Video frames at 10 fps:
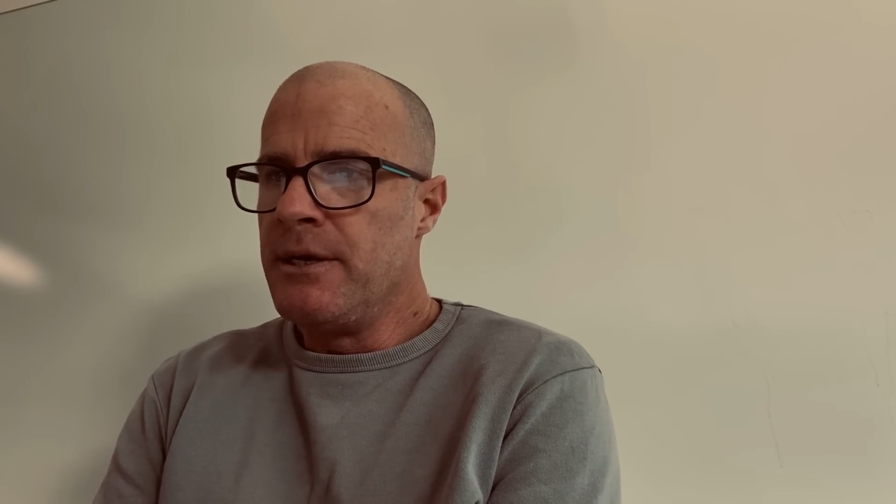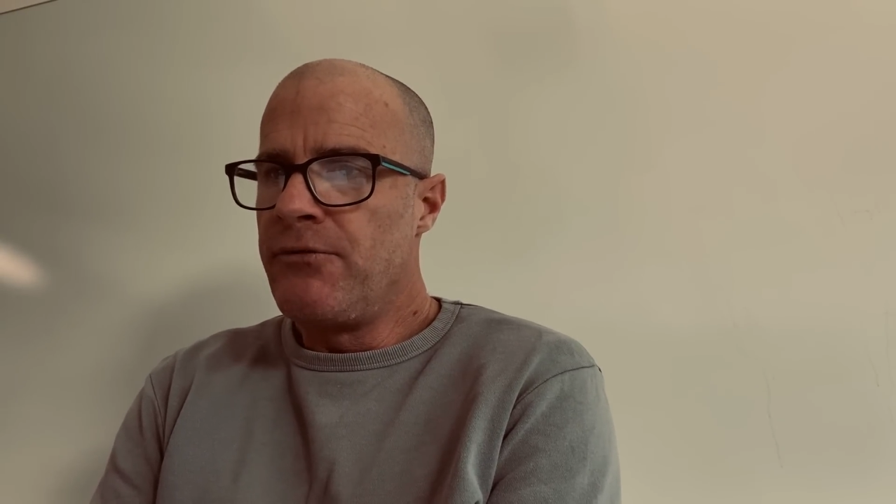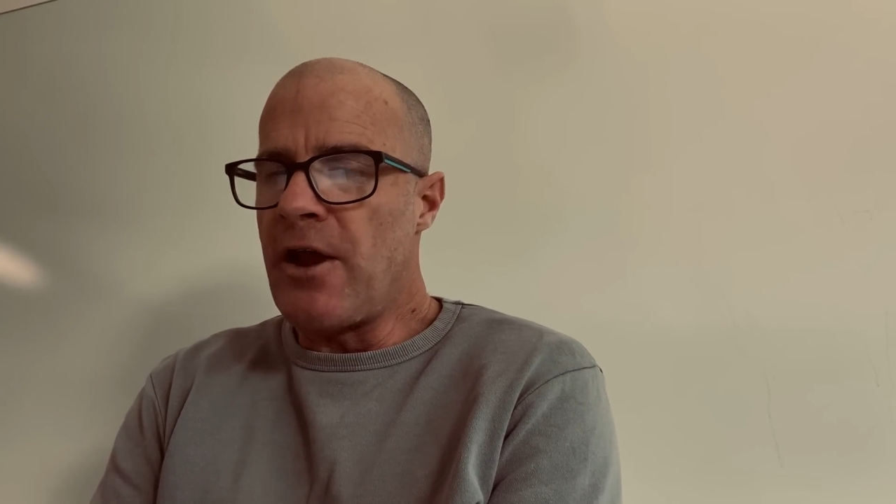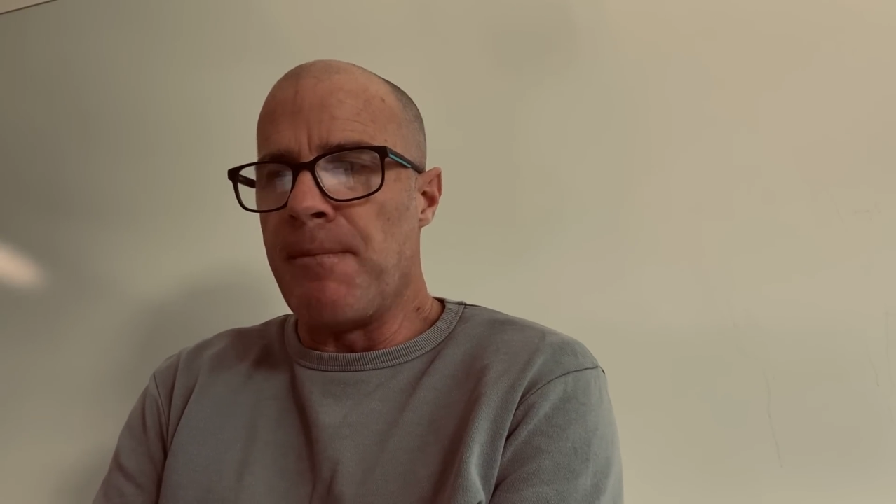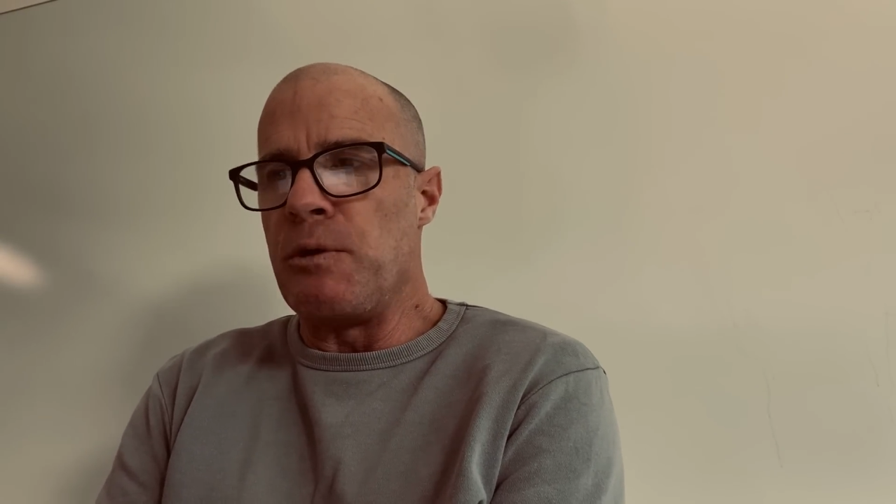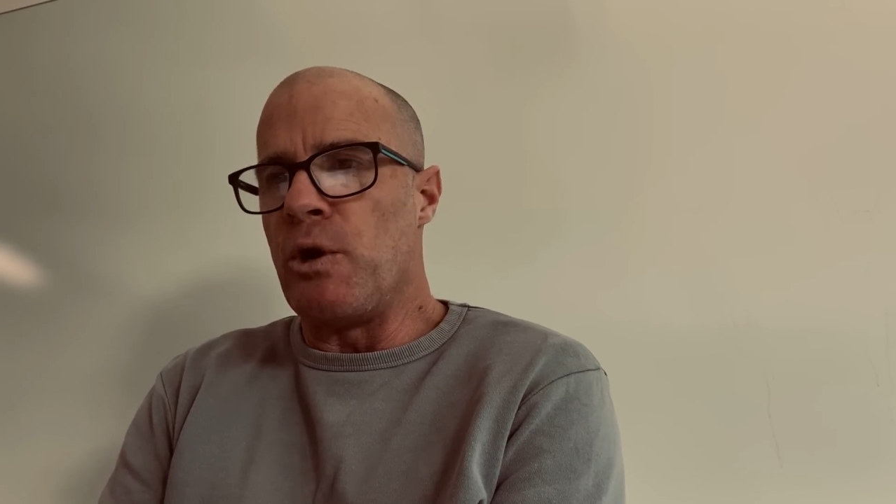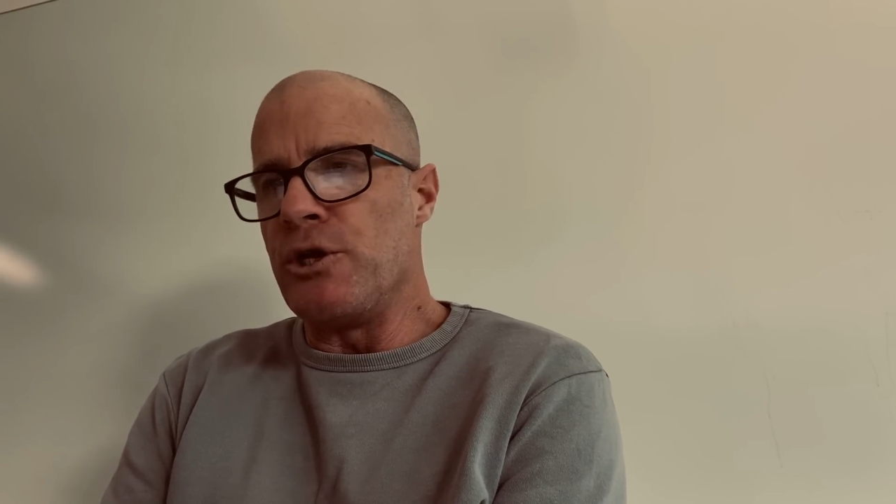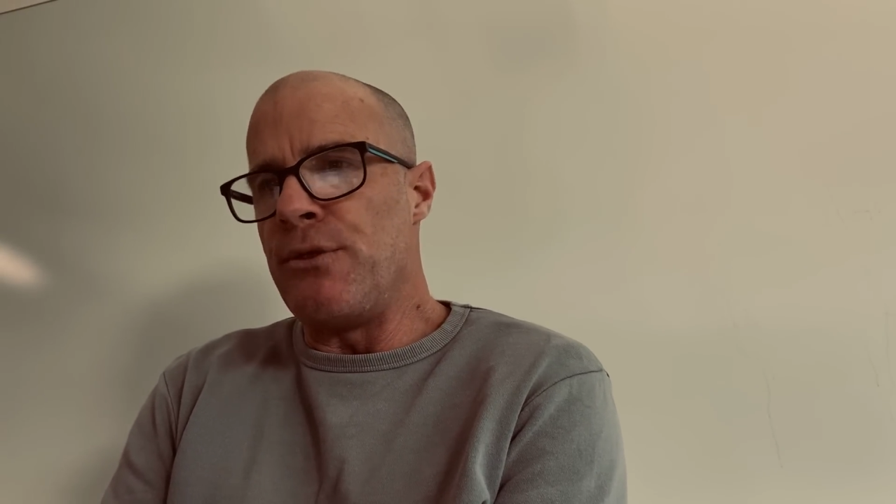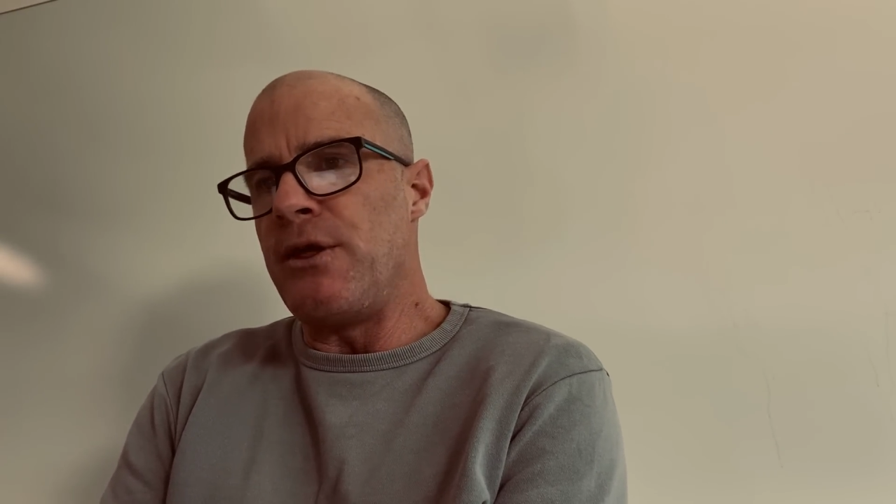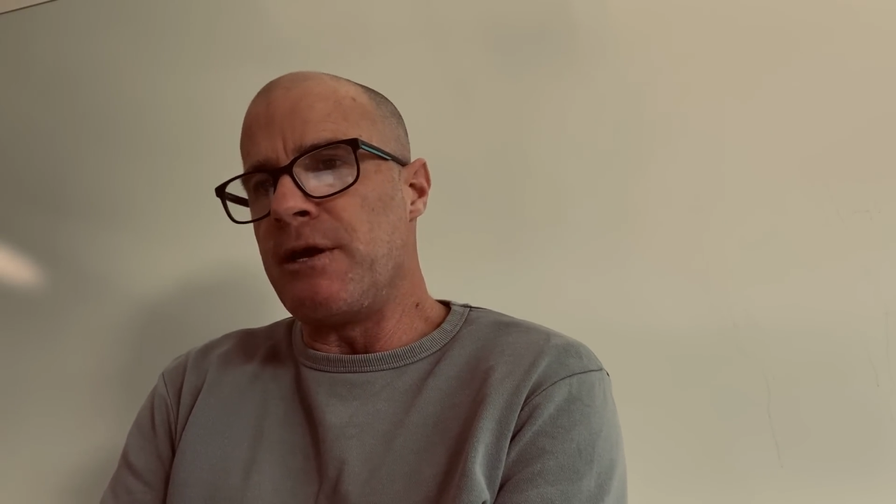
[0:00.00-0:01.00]
Tell me what
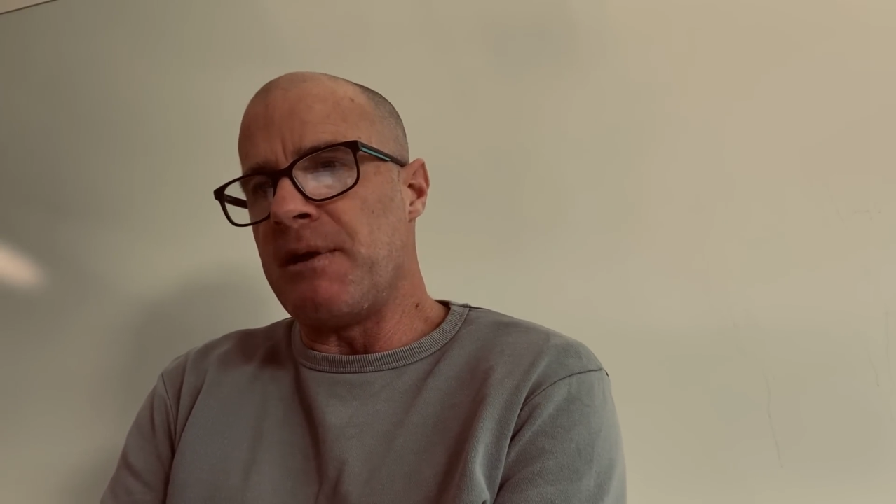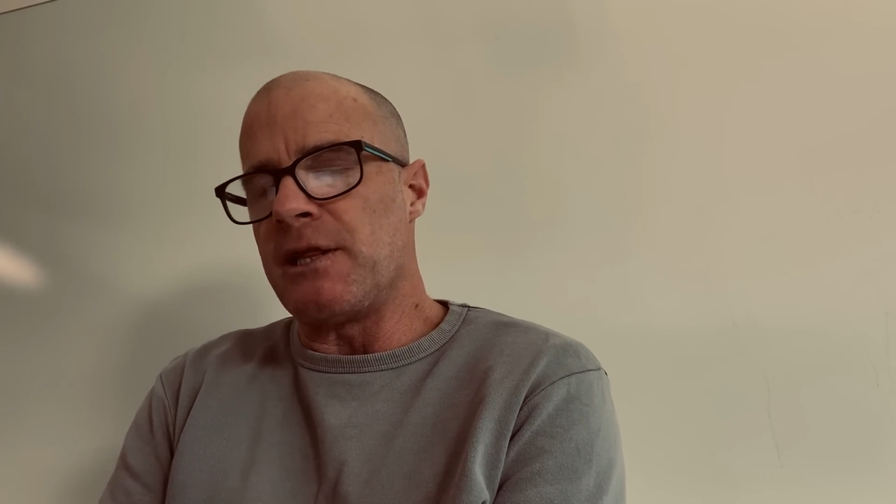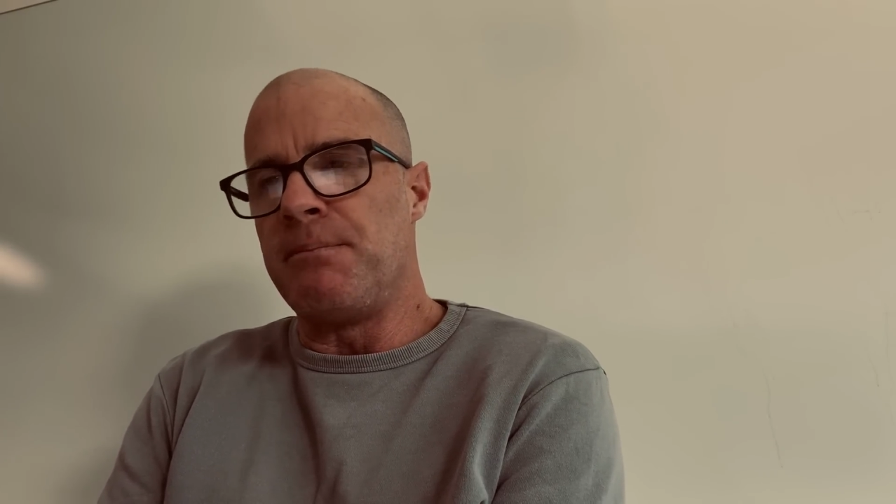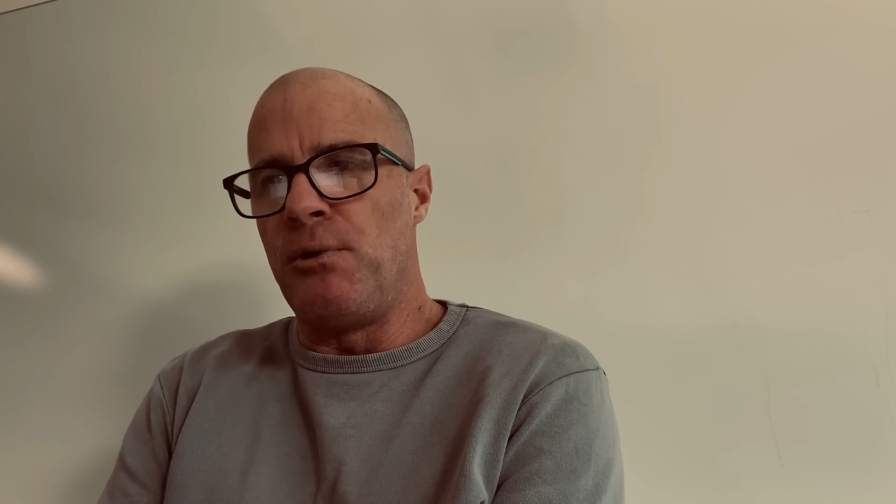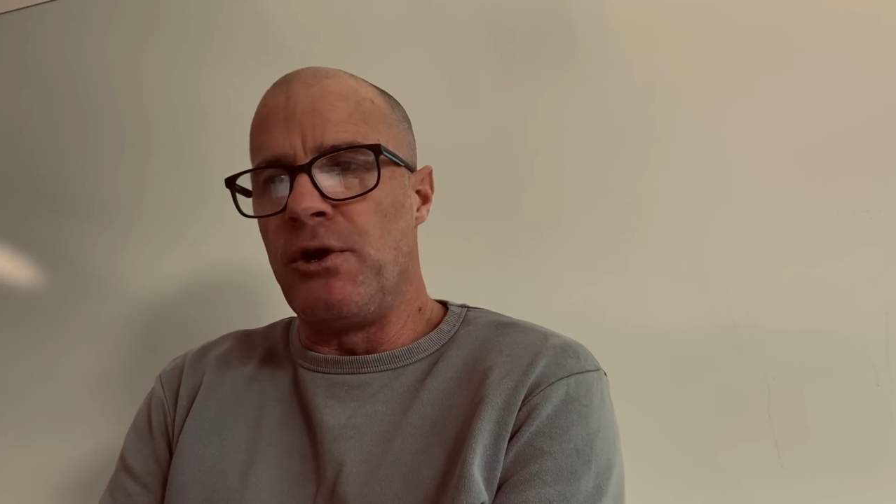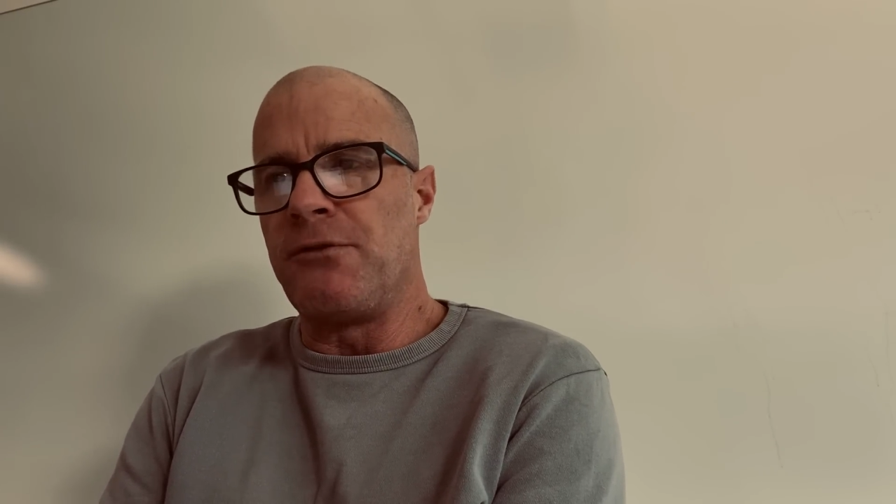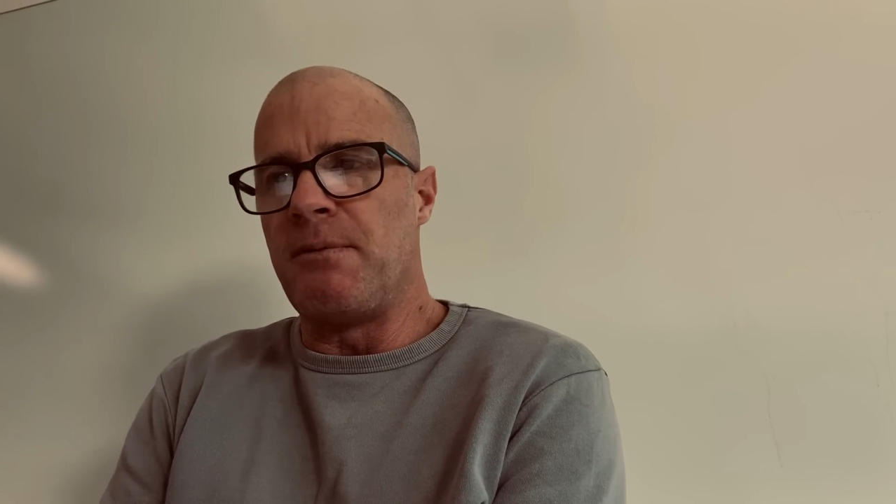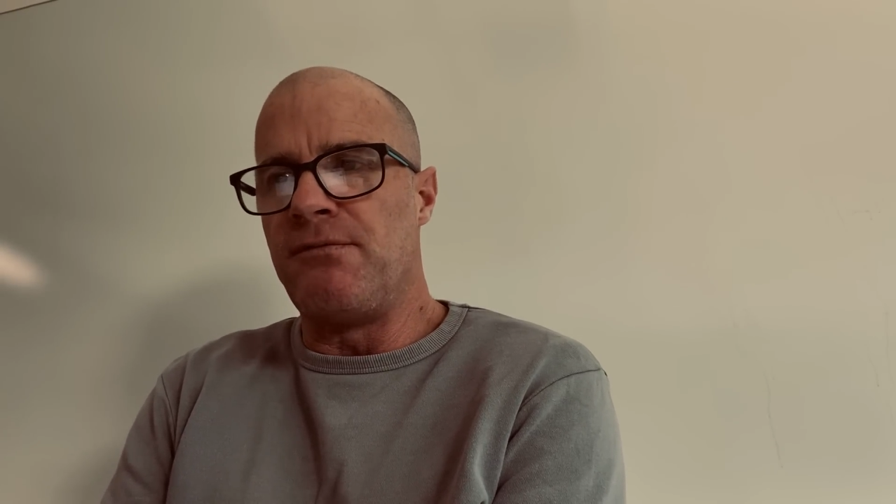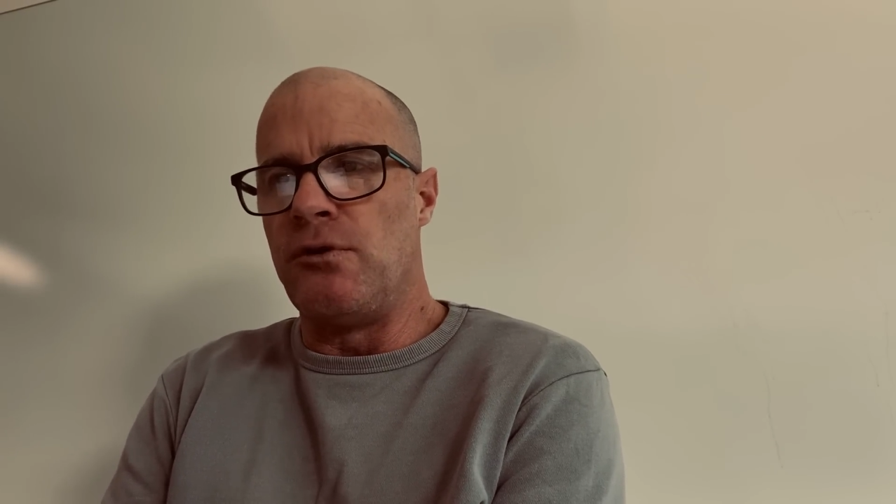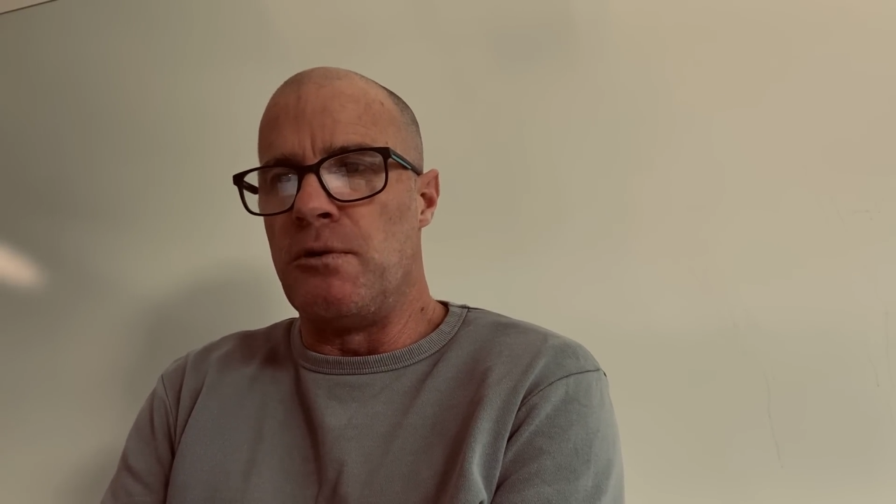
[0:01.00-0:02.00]
you think about the boys'
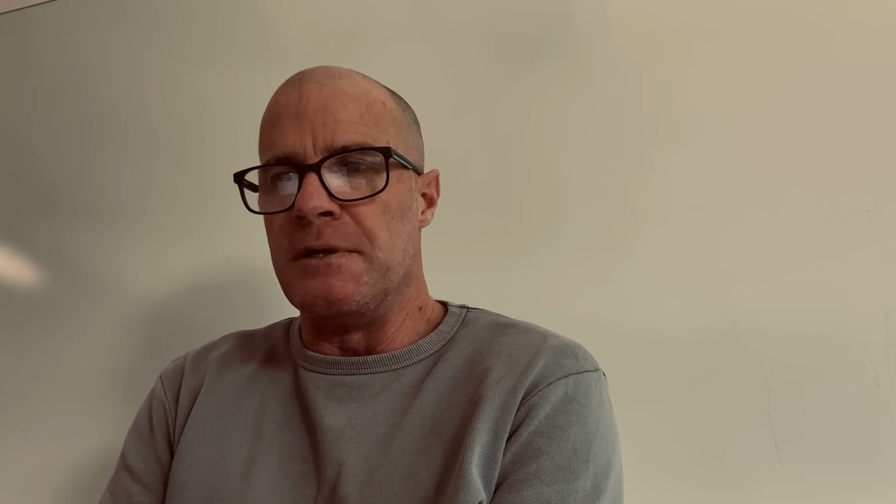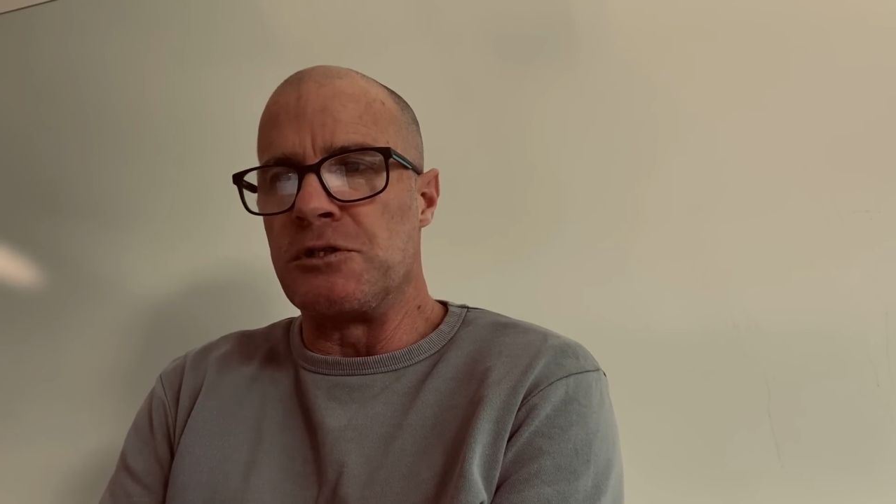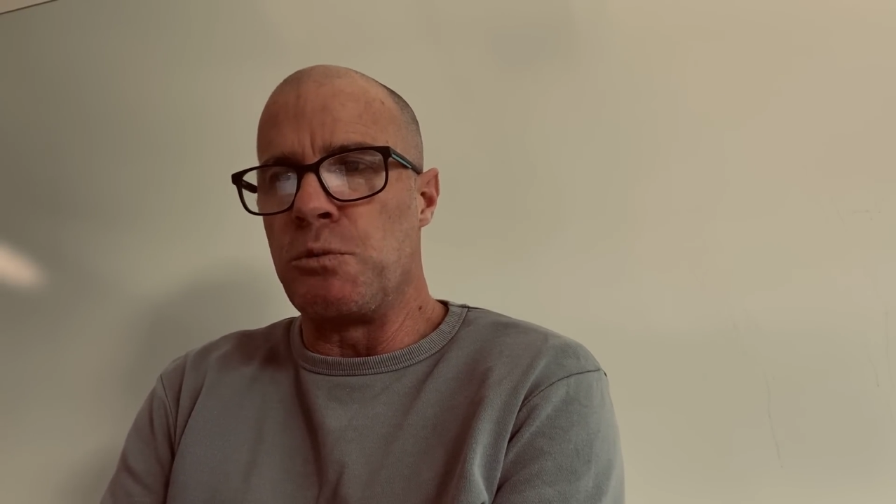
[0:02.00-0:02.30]
performance.